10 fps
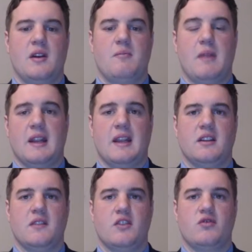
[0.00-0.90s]
Many
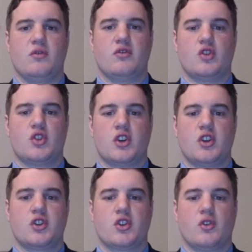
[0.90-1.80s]
individuals in
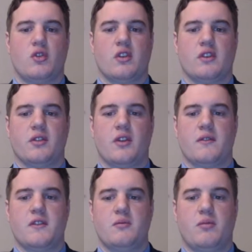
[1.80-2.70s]
church hold on to their
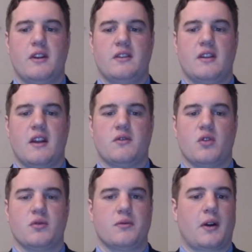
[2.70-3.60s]
viewpoints and have no
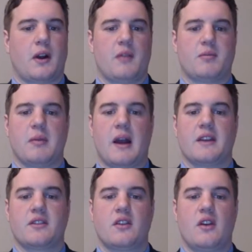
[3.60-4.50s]
room for
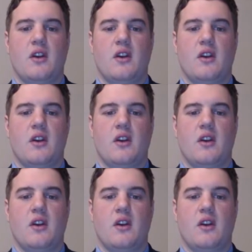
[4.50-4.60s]
compromise.